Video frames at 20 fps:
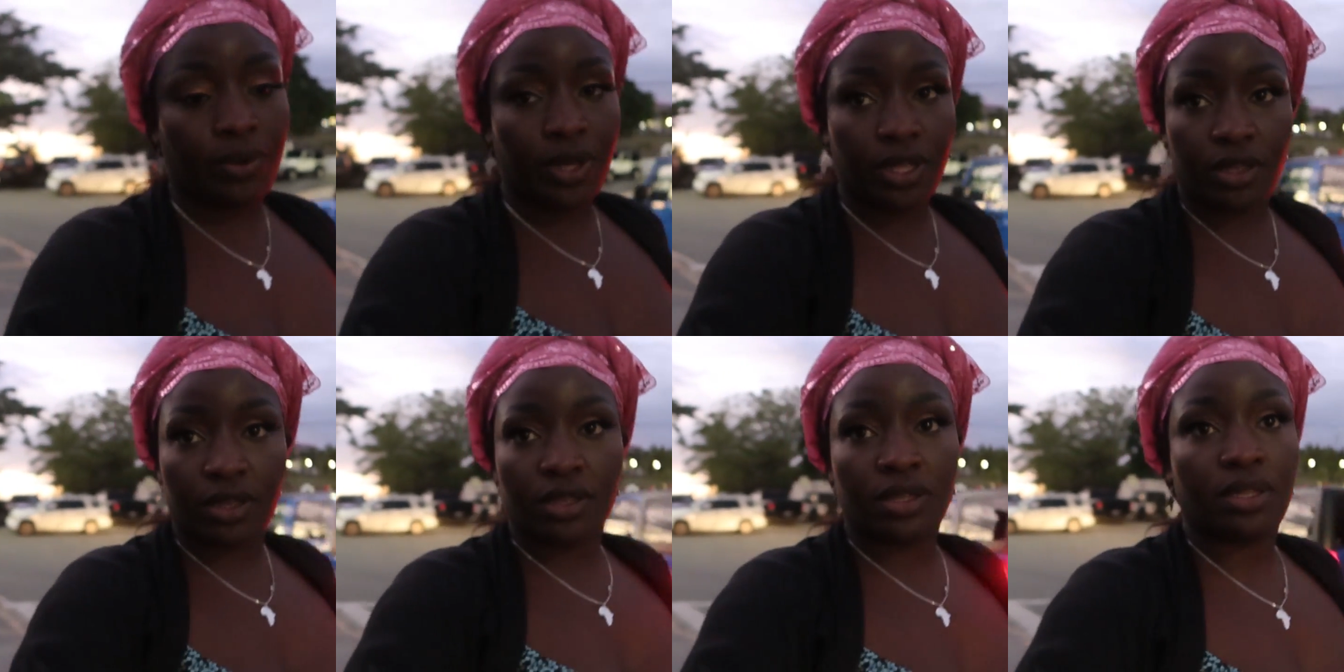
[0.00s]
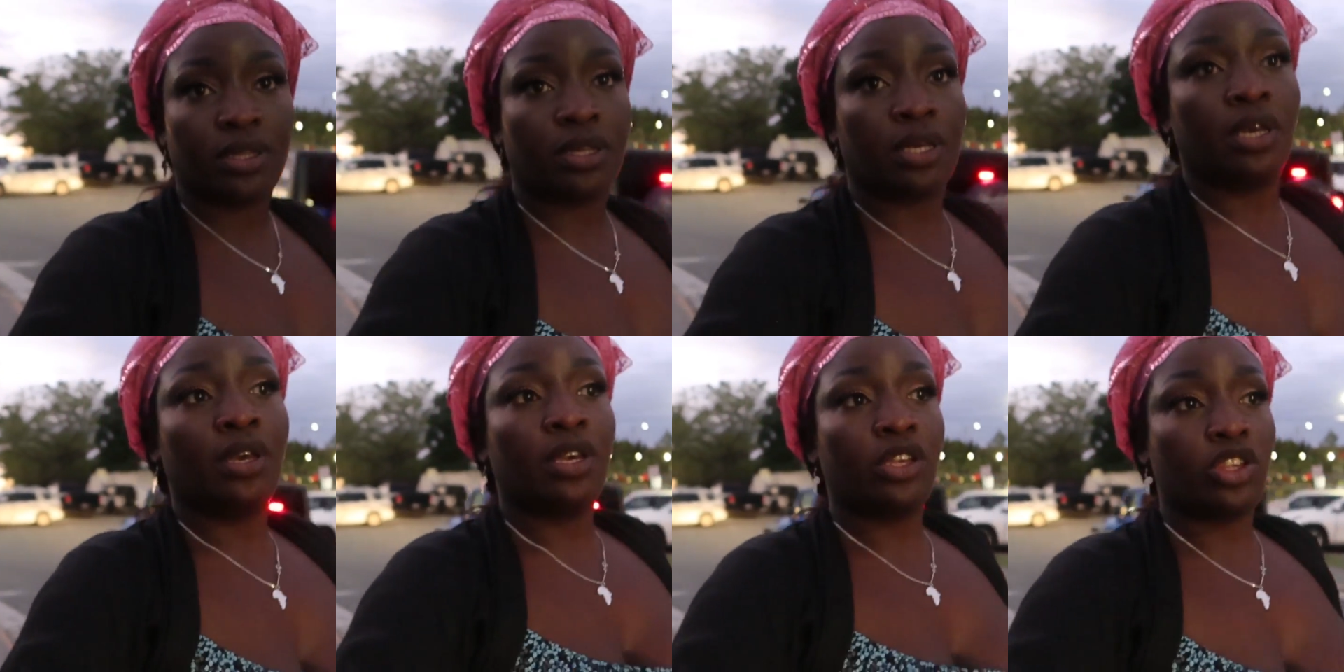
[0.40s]
we can
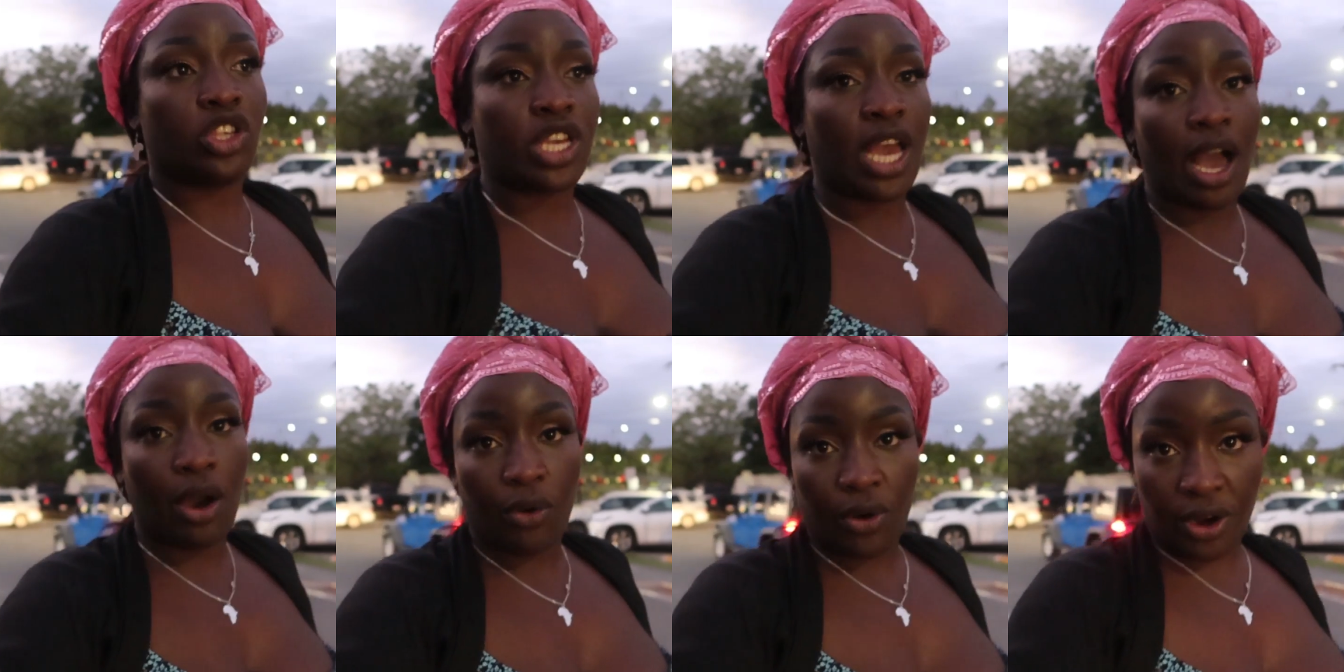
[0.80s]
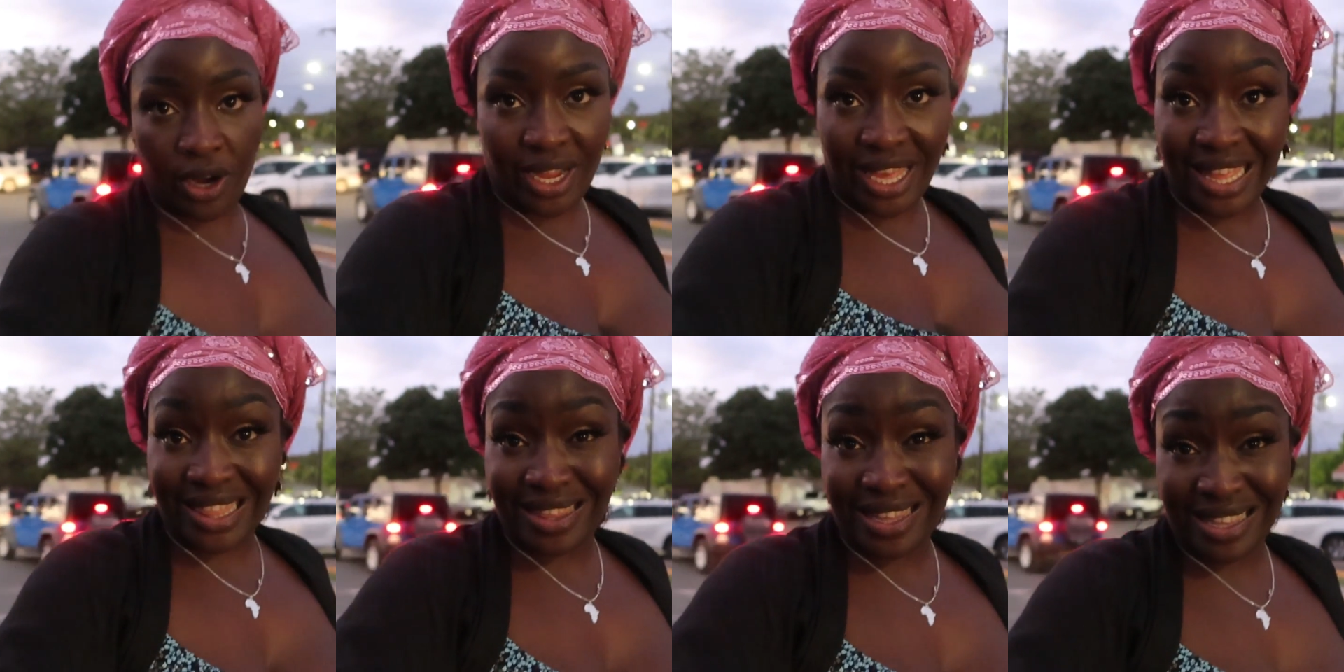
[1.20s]
just shower,
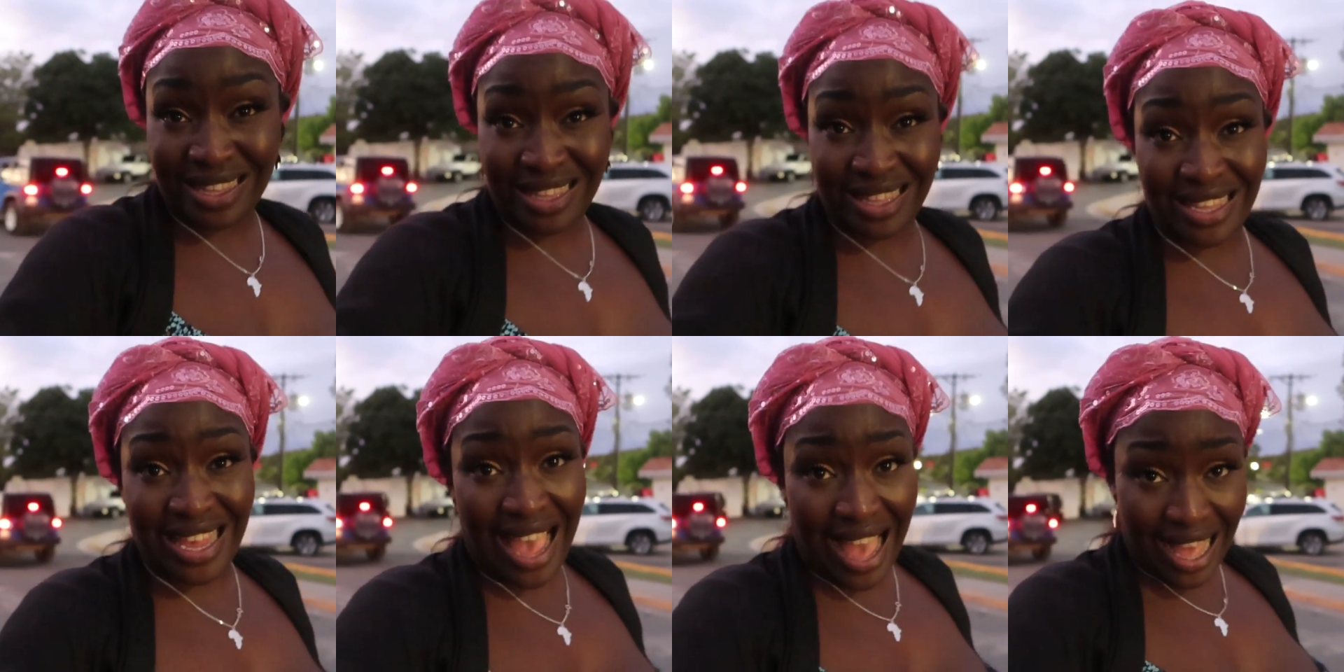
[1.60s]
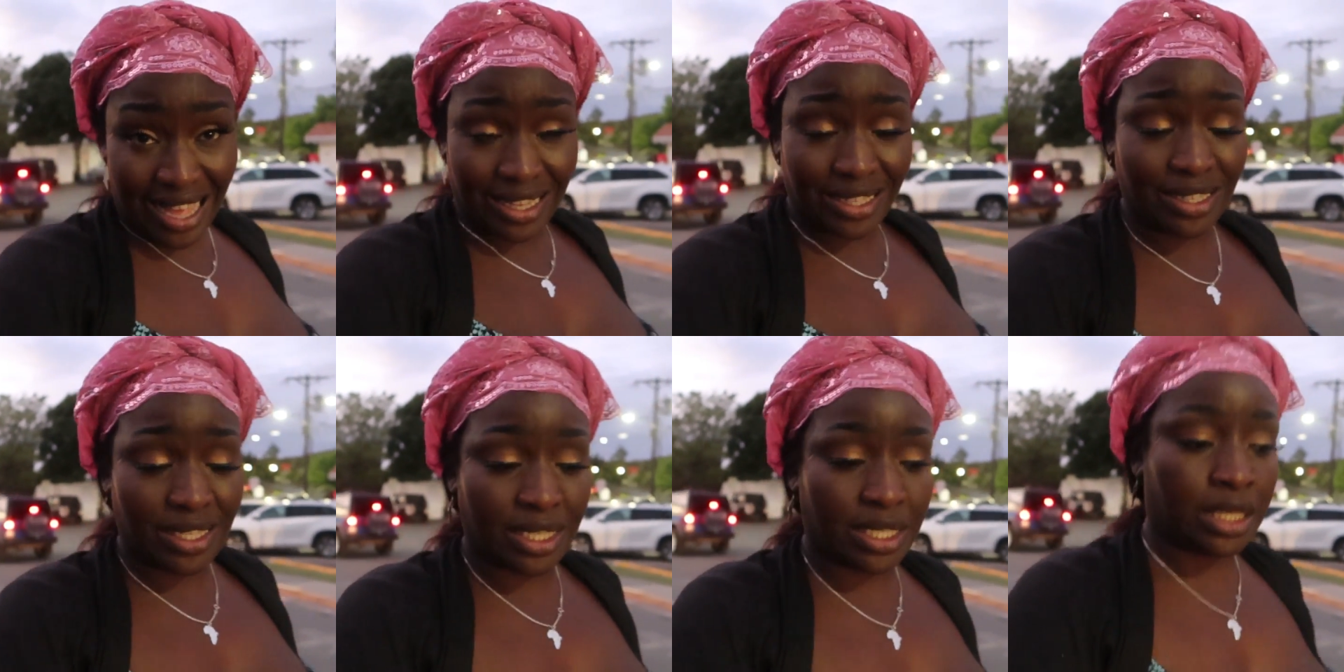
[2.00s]
get the
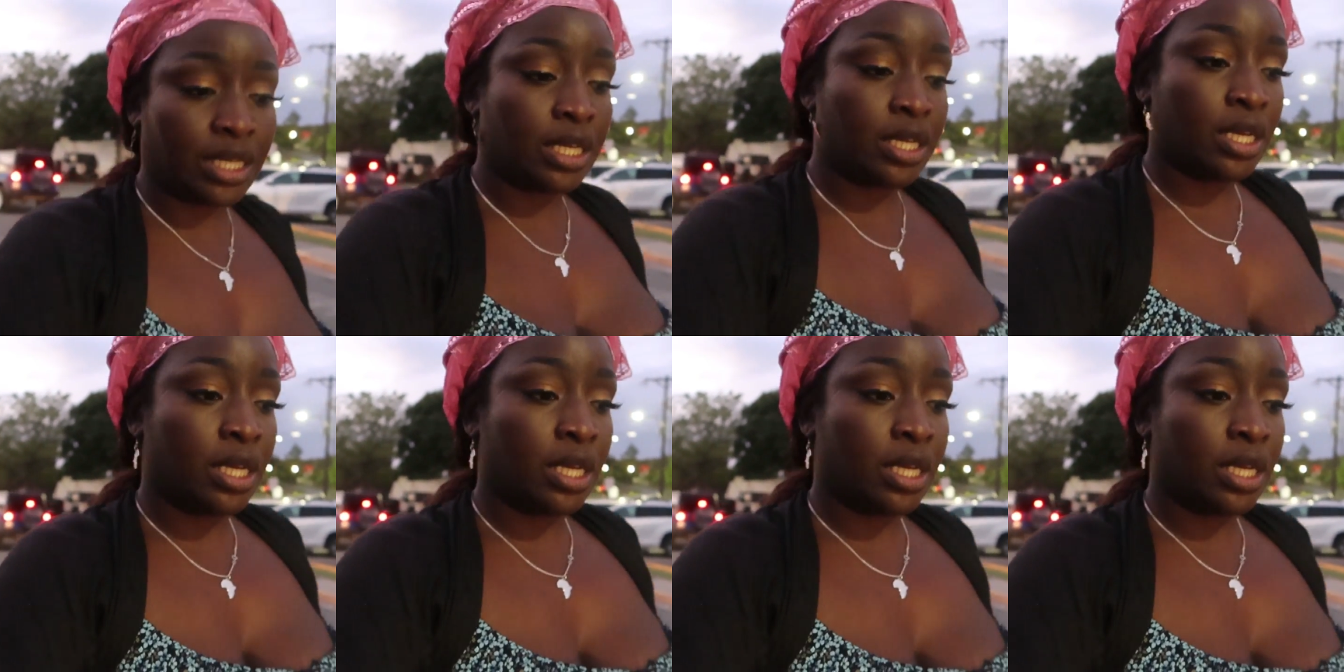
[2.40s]
sand